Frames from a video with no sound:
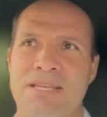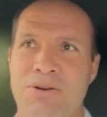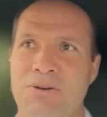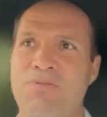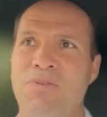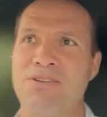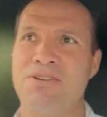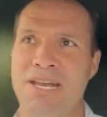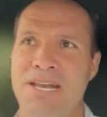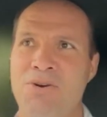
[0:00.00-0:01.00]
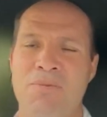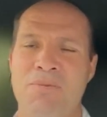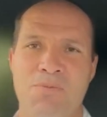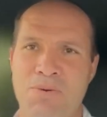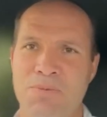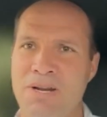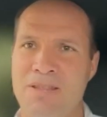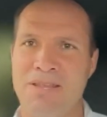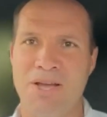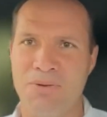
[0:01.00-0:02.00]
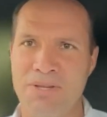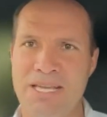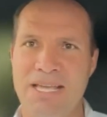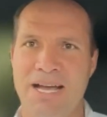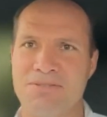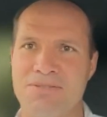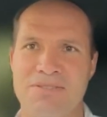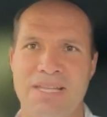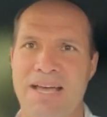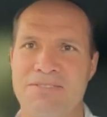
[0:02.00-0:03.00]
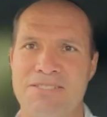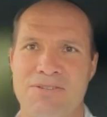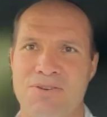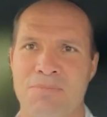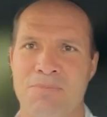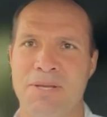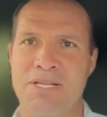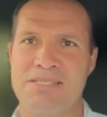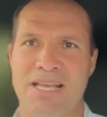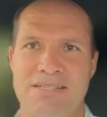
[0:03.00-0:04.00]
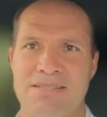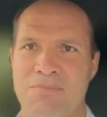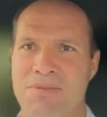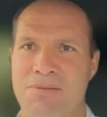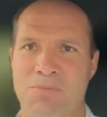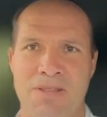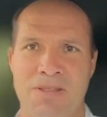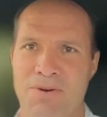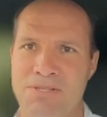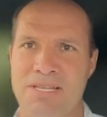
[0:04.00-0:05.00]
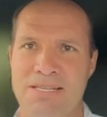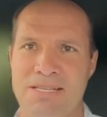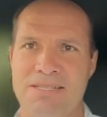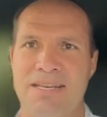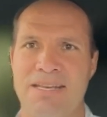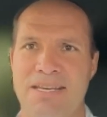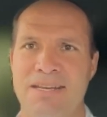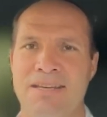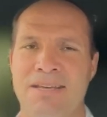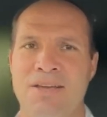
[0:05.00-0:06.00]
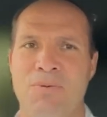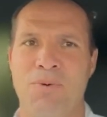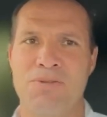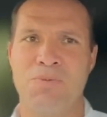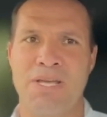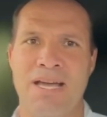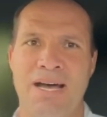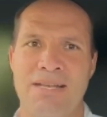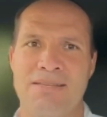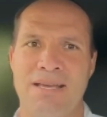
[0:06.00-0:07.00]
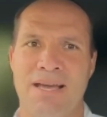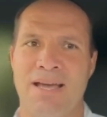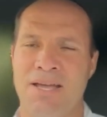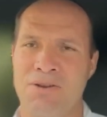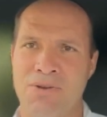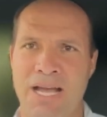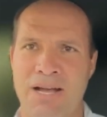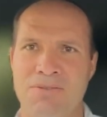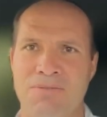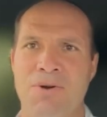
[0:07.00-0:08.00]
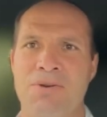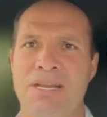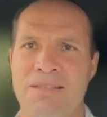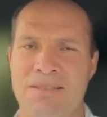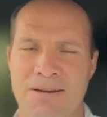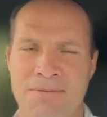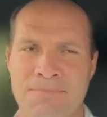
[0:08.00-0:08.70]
as far as I know, we're one of the only councils that has term limits. That's one of the first things I did once we got a new council voted in there